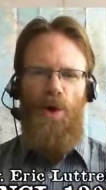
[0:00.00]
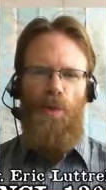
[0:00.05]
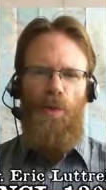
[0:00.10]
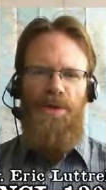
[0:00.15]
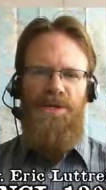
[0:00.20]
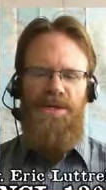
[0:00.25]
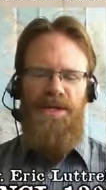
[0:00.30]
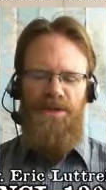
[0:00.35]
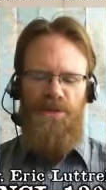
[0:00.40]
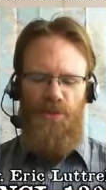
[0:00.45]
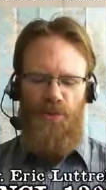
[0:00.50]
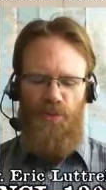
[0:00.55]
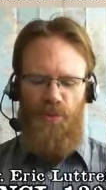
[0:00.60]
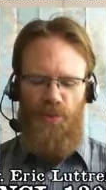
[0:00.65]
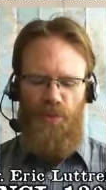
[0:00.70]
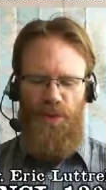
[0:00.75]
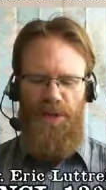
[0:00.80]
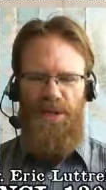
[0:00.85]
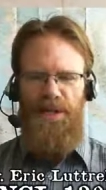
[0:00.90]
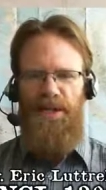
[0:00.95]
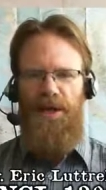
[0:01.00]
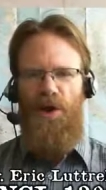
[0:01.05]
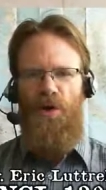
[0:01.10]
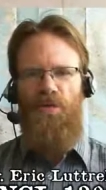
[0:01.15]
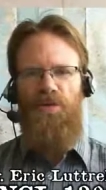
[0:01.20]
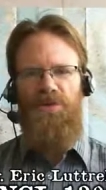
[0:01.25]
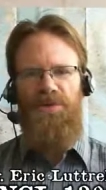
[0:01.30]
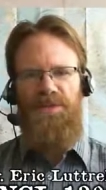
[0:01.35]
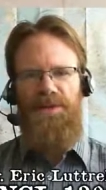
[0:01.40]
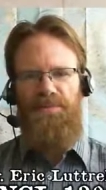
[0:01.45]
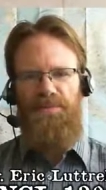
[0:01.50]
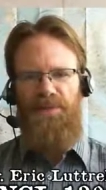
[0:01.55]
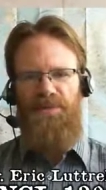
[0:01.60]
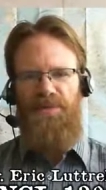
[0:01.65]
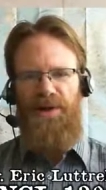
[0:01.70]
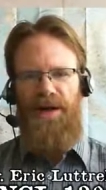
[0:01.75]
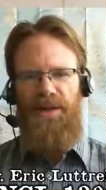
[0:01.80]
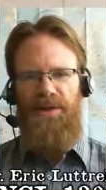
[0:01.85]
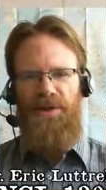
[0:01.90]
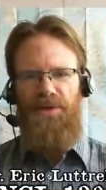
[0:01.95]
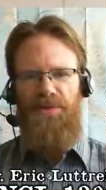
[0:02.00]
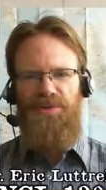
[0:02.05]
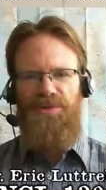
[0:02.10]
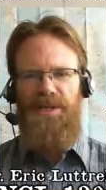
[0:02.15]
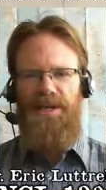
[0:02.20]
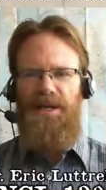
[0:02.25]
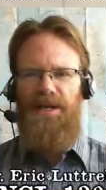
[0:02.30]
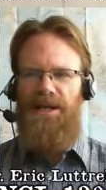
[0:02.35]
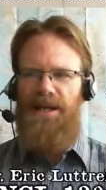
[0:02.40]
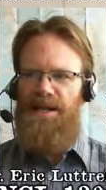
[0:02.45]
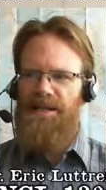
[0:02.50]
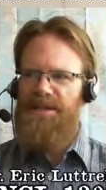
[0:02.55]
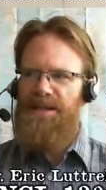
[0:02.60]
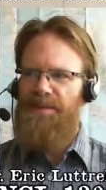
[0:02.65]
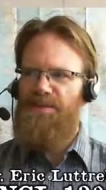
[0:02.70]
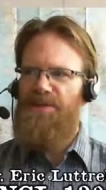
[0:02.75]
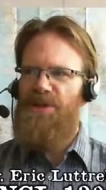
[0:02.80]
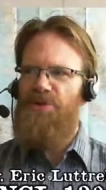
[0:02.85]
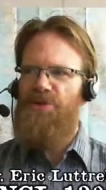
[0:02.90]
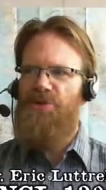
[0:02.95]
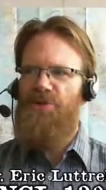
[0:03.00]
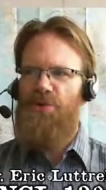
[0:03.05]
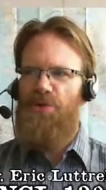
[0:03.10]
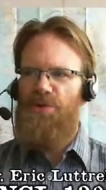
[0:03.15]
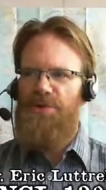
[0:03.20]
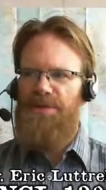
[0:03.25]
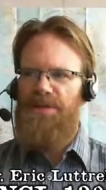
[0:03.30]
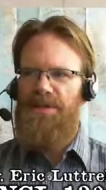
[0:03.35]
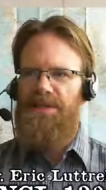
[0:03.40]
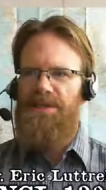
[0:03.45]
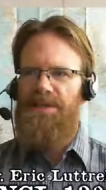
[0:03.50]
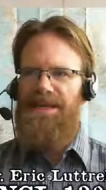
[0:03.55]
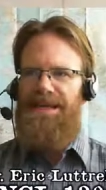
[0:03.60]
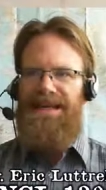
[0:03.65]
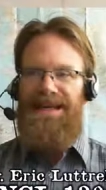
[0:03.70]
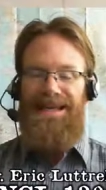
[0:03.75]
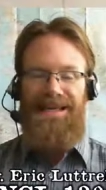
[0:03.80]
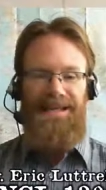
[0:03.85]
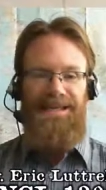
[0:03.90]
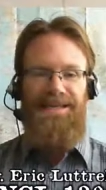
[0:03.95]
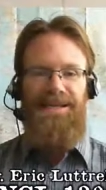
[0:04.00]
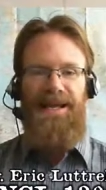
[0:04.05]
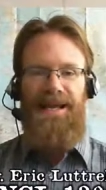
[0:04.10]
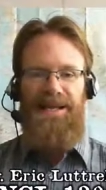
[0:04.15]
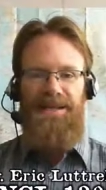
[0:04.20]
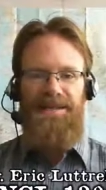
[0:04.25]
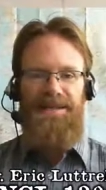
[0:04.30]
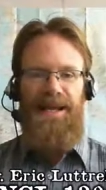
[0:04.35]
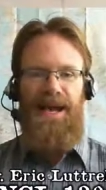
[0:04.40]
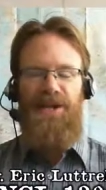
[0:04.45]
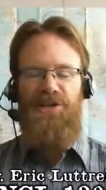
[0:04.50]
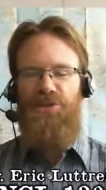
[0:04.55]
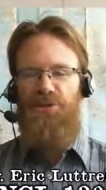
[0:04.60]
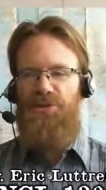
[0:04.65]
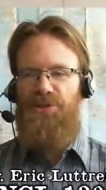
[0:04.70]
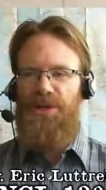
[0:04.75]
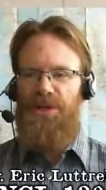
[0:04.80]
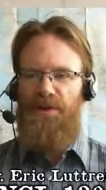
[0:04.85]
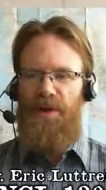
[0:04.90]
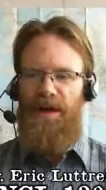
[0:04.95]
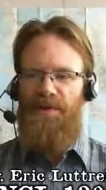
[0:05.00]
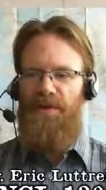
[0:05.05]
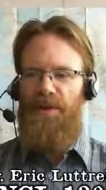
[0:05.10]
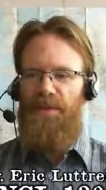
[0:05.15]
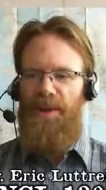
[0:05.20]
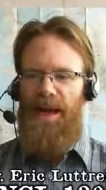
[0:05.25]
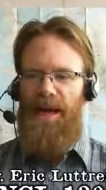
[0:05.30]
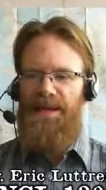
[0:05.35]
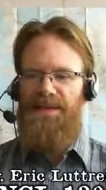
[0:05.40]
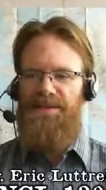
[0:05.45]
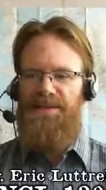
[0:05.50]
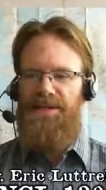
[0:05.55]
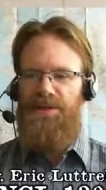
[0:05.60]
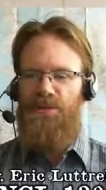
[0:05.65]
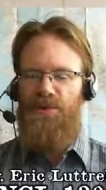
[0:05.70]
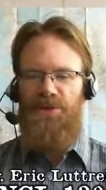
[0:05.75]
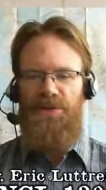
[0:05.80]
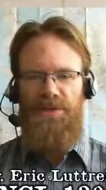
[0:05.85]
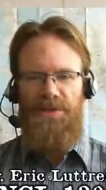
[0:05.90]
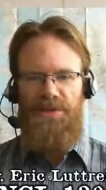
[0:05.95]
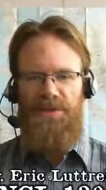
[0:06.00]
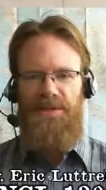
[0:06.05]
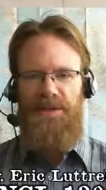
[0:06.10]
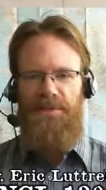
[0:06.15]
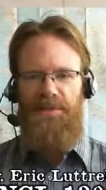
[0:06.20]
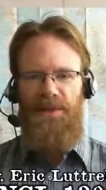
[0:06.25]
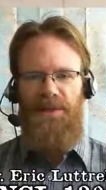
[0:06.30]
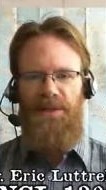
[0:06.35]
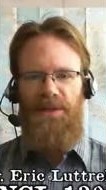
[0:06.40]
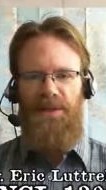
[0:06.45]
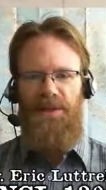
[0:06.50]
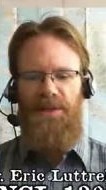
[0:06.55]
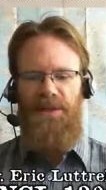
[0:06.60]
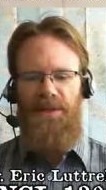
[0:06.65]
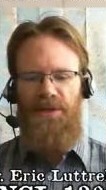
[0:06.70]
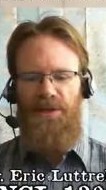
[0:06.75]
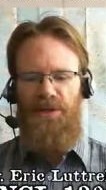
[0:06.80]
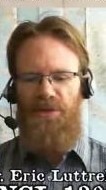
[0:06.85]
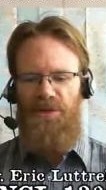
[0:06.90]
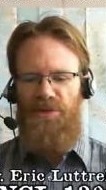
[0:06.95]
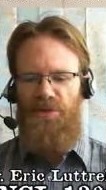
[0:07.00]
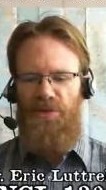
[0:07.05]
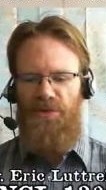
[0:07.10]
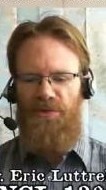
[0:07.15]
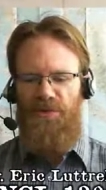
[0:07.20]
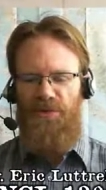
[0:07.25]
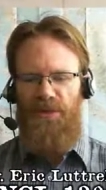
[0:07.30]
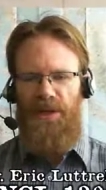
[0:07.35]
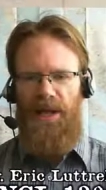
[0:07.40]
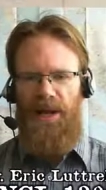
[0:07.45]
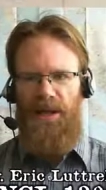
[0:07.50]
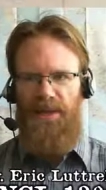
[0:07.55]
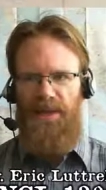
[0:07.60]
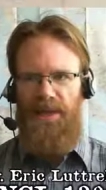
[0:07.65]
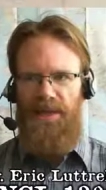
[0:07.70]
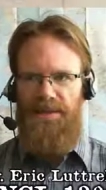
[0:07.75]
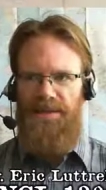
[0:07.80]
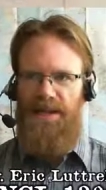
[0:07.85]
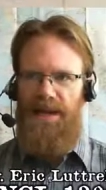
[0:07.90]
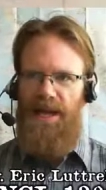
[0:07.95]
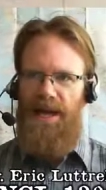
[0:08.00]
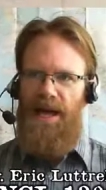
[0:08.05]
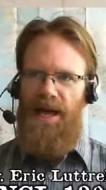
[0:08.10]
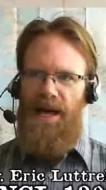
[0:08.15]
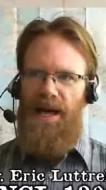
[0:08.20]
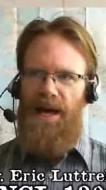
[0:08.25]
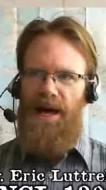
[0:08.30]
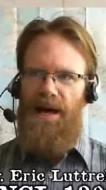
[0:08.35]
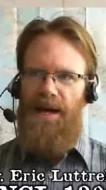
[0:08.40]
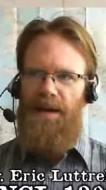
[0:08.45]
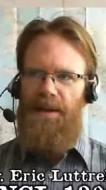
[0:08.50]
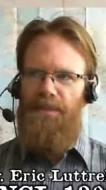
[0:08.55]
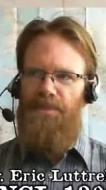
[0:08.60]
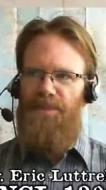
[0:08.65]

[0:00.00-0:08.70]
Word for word: We tend to really oversimplify those, and a lot of times our sources, in this case National Geographic Magazine, which is typically a, good source for a lot of things, uh,